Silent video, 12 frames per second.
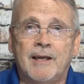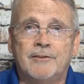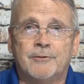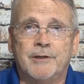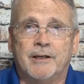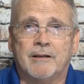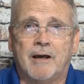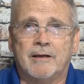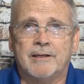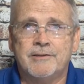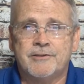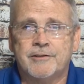at 3
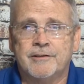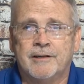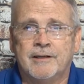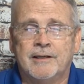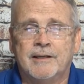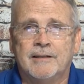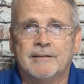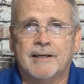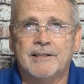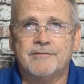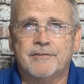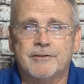o'clock Eastern.
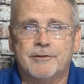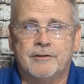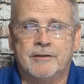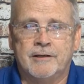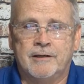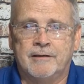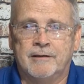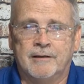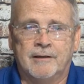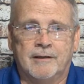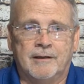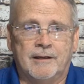Thanks for tuning in.
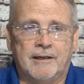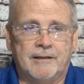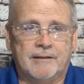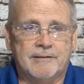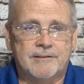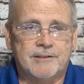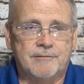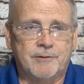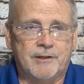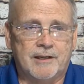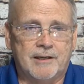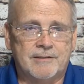And let's see if
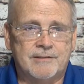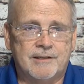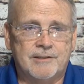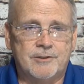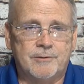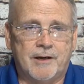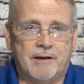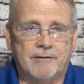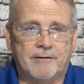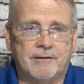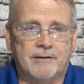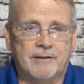we can't send you out
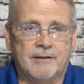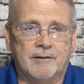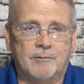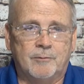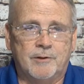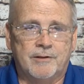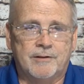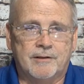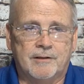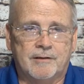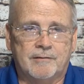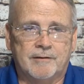with
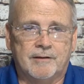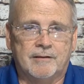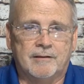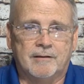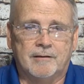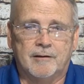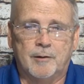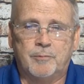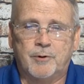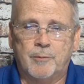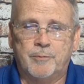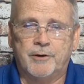a little
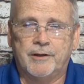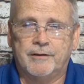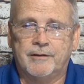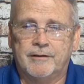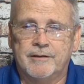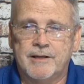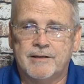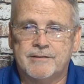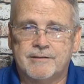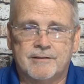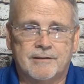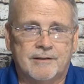
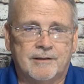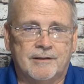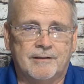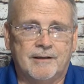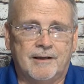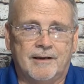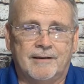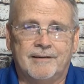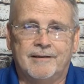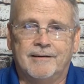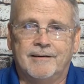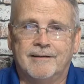appropriateness. Yeah,
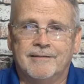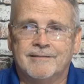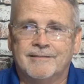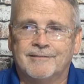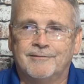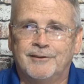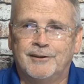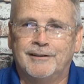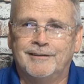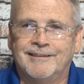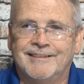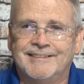here it is. Very
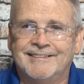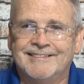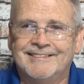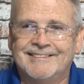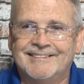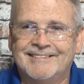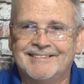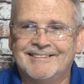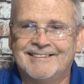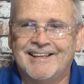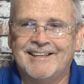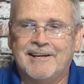good.
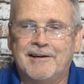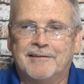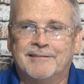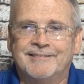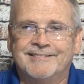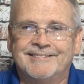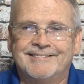Take care.